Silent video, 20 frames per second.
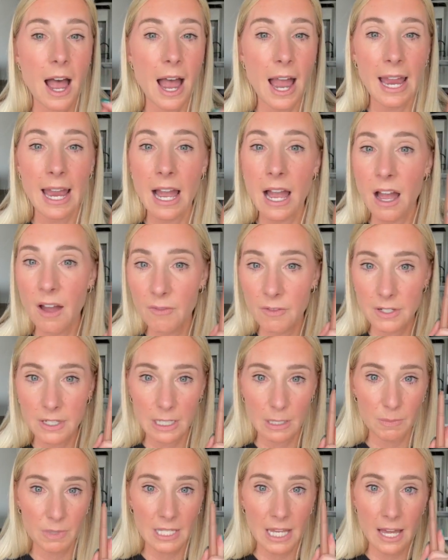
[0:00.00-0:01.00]
I have
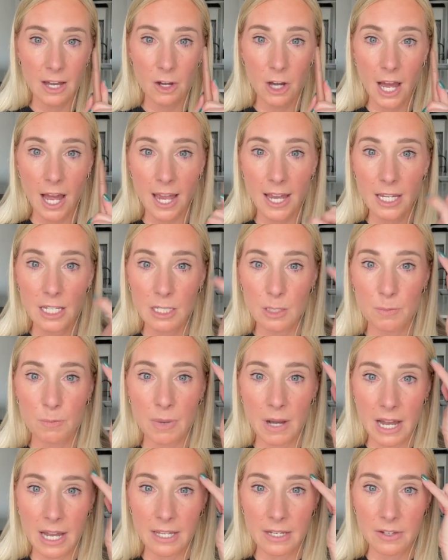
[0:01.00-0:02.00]
deep set eyes,
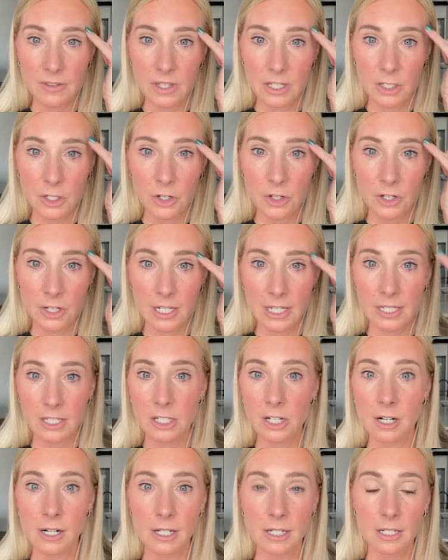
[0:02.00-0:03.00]
but this hood
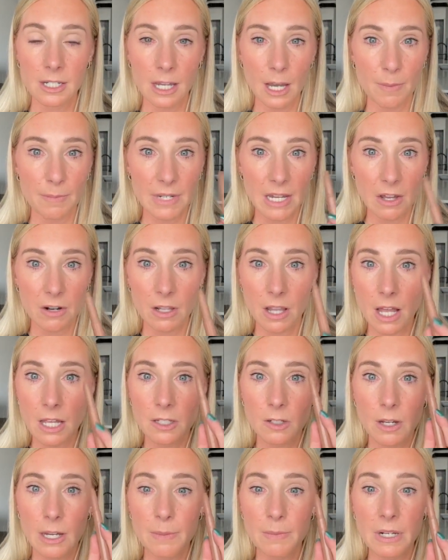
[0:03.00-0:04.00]
is starting to come down a
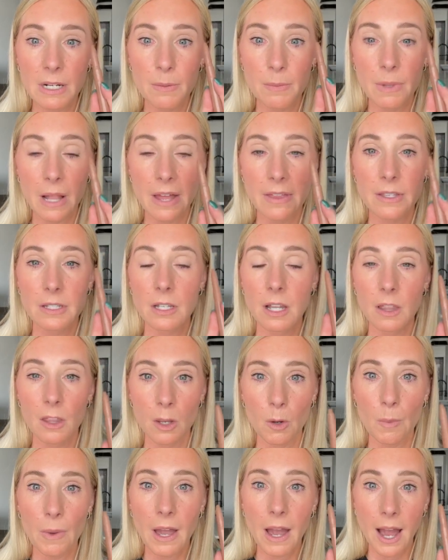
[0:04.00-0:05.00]
lot, so I am gonna apply this a
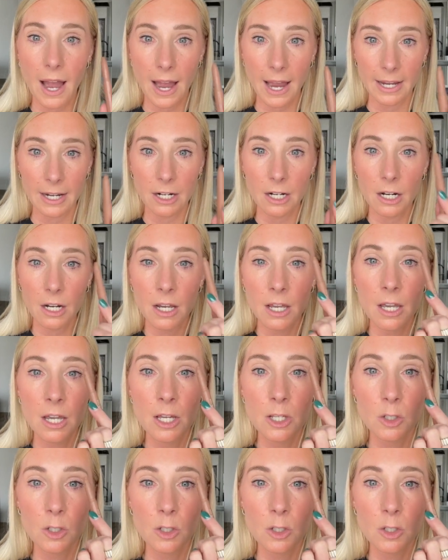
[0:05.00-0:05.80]
little bit higher.